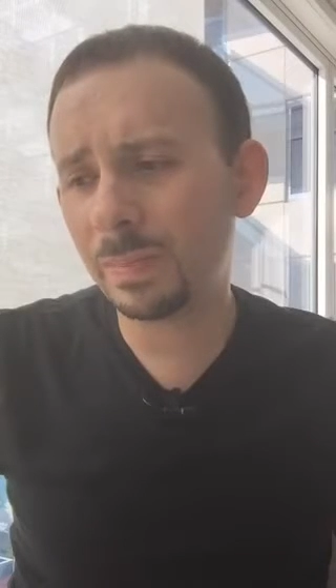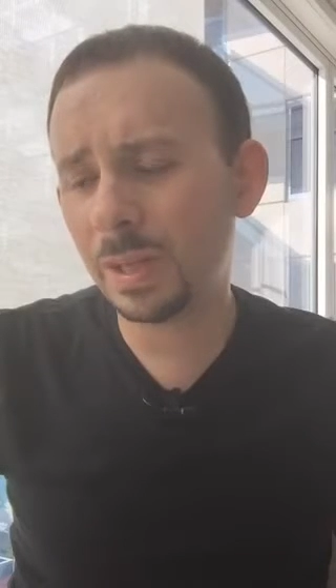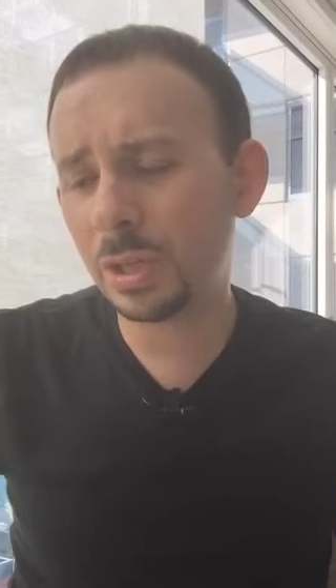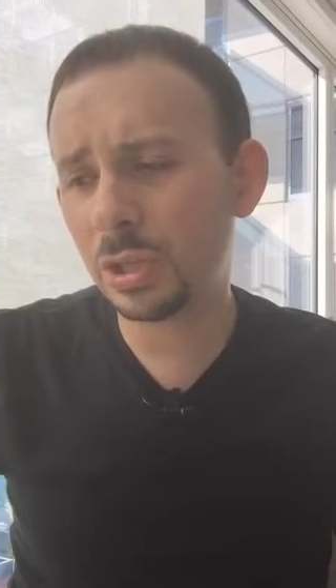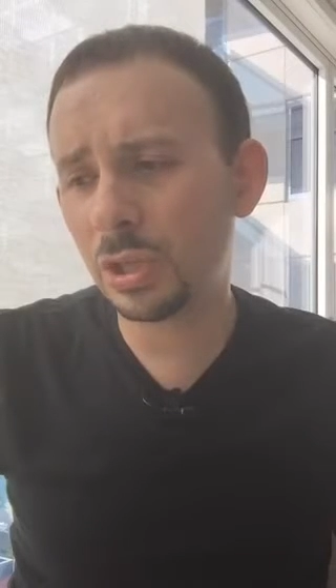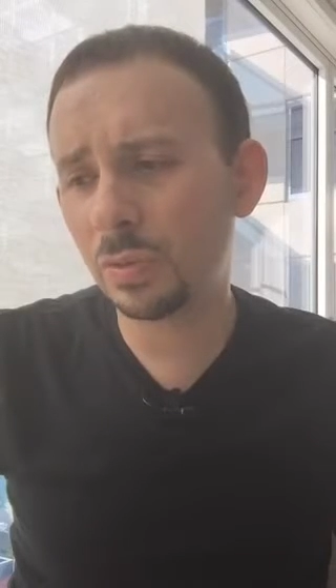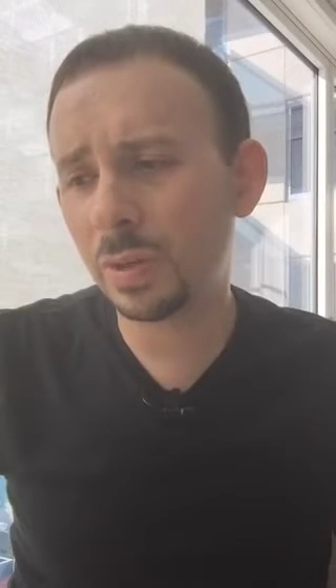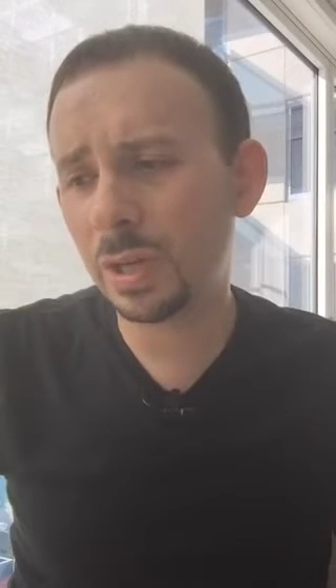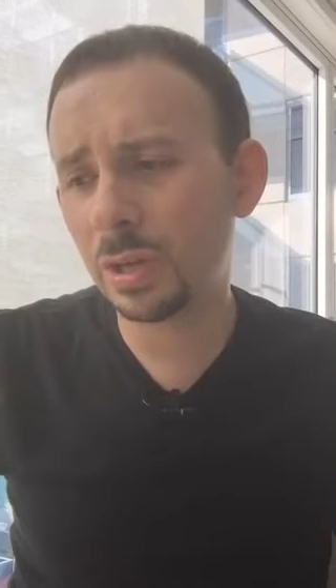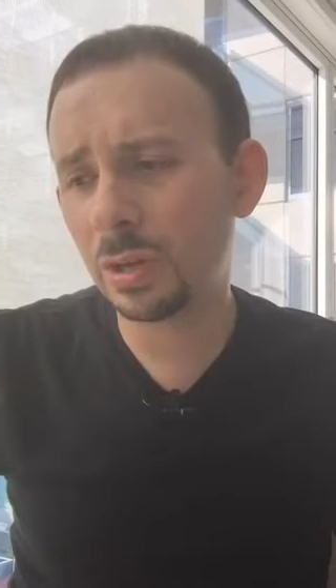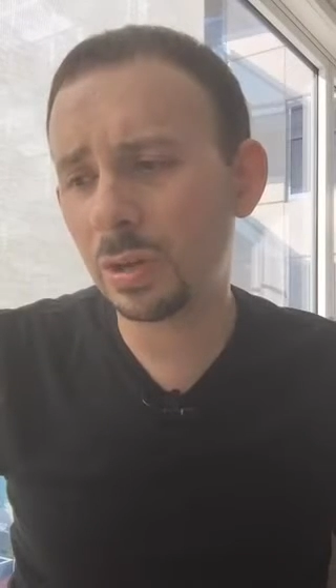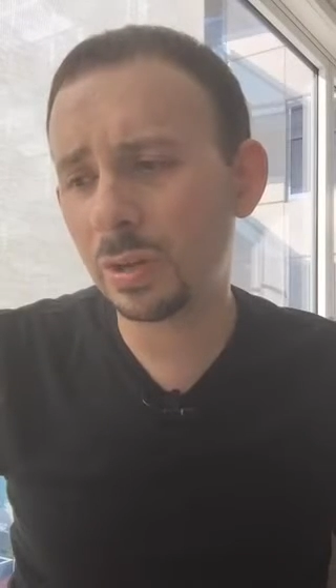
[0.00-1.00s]
issue
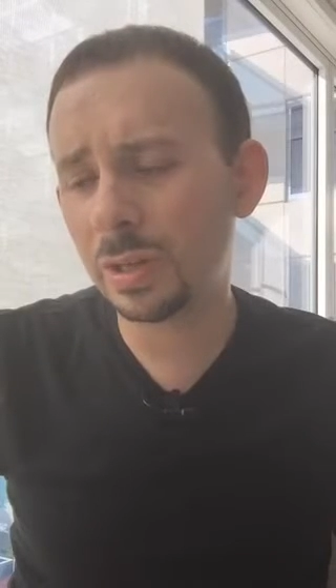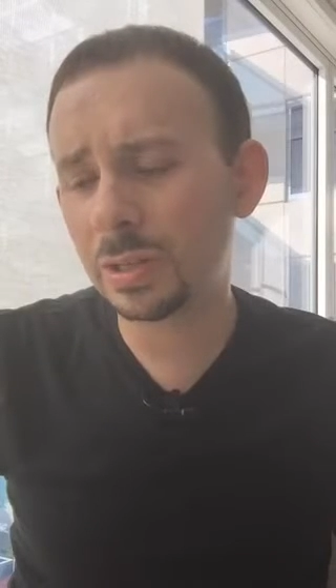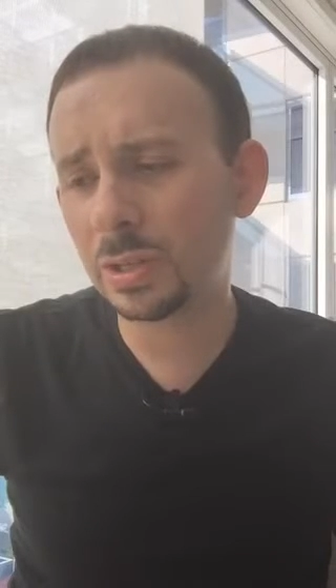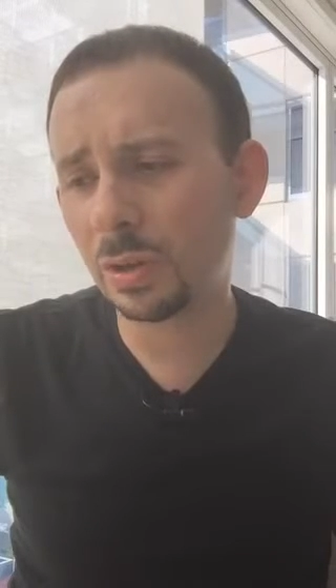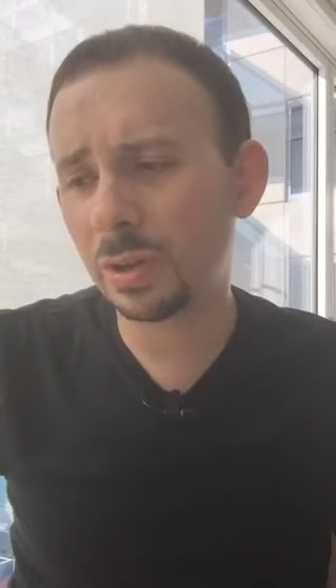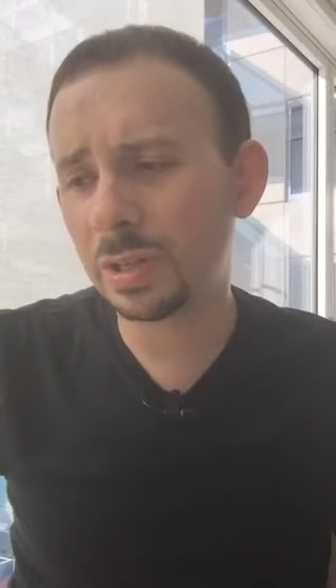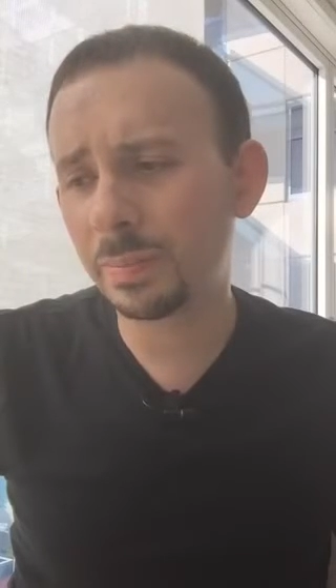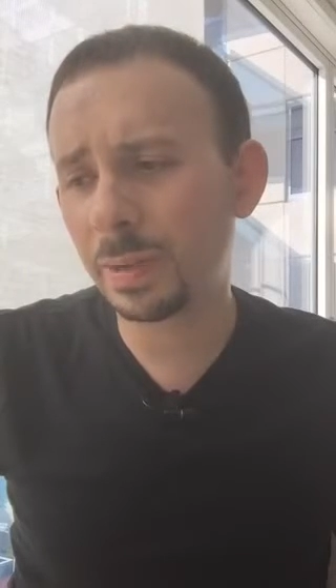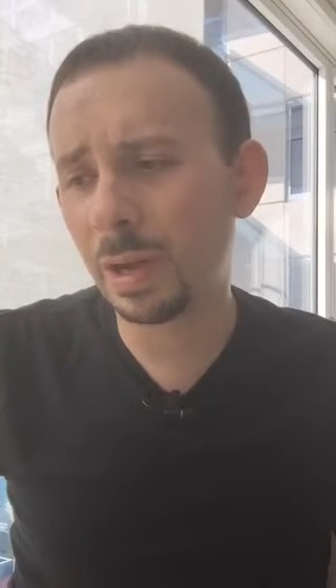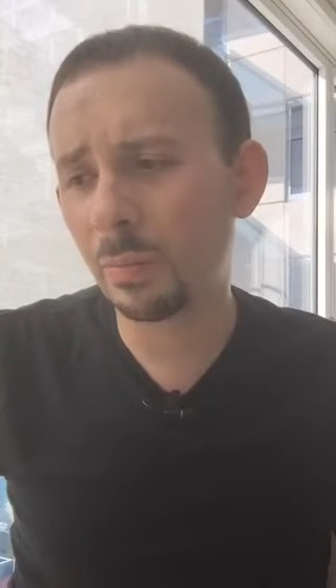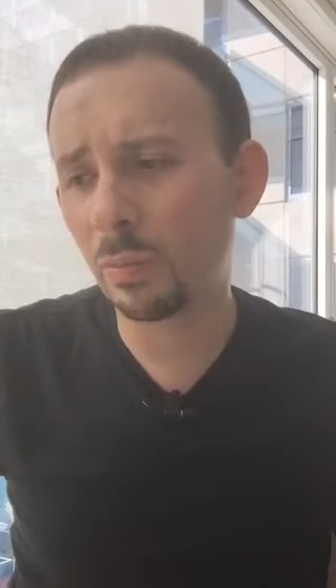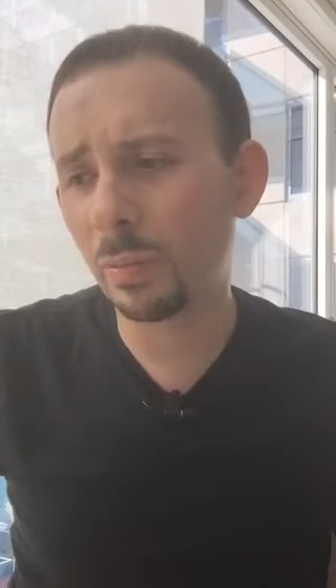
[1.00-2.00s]
here is starting to
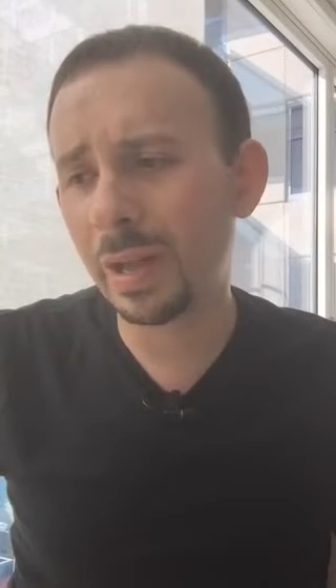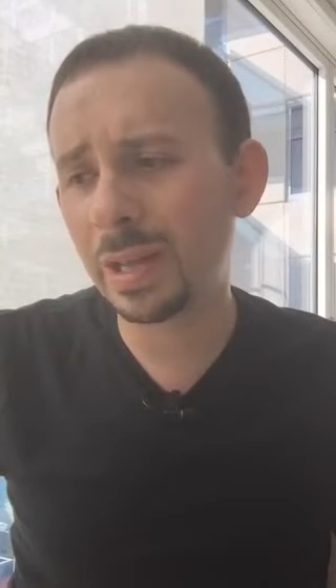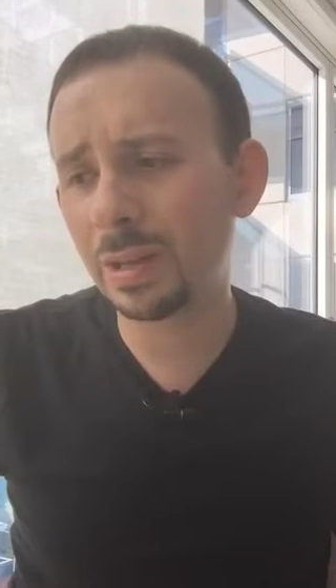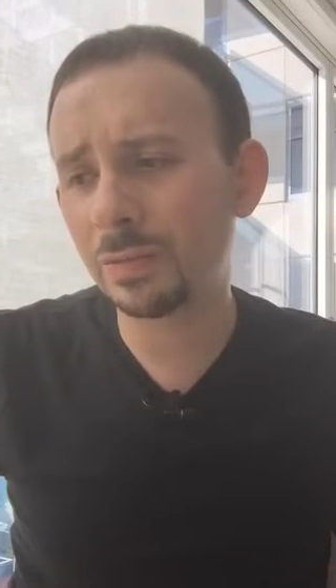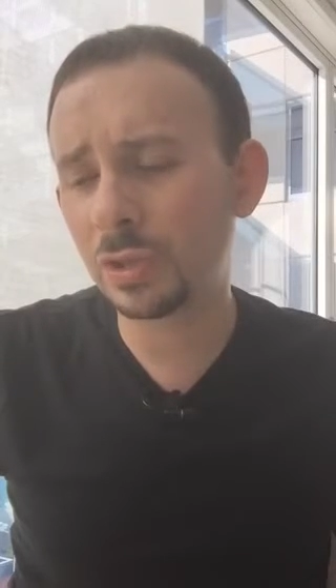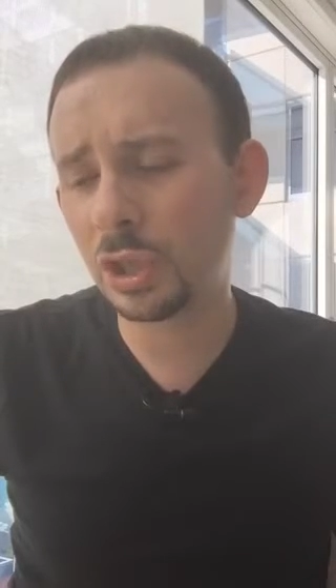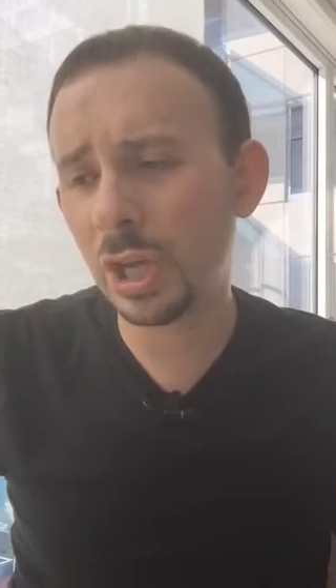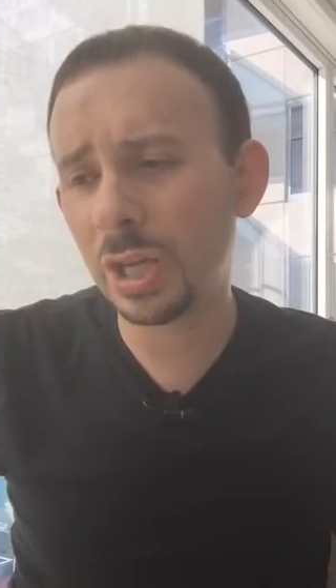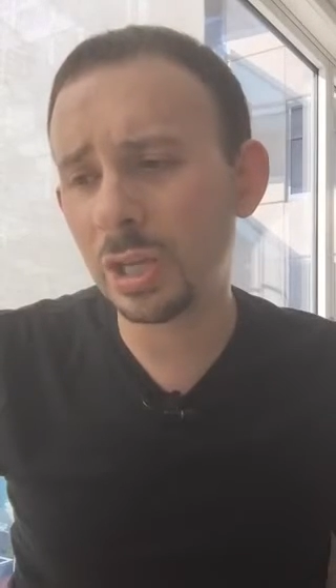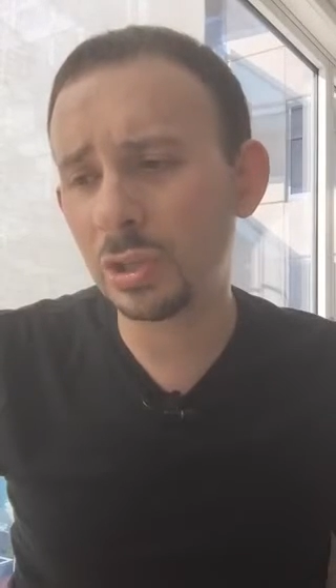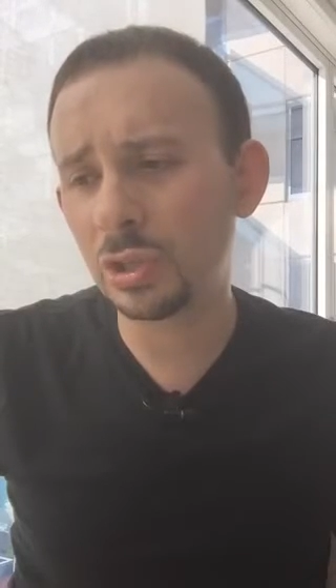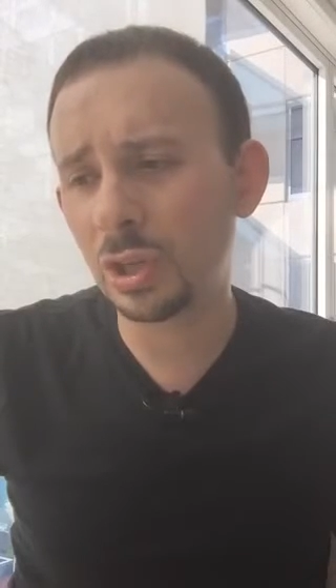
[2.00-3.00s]
become rate of
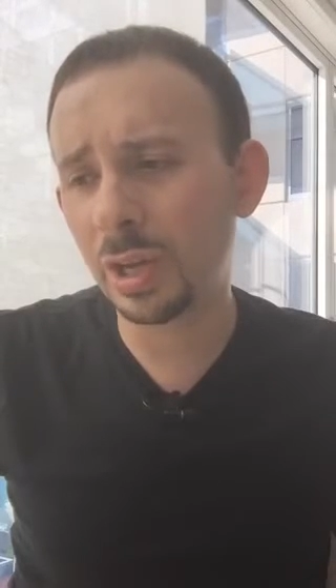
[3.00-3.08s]
change.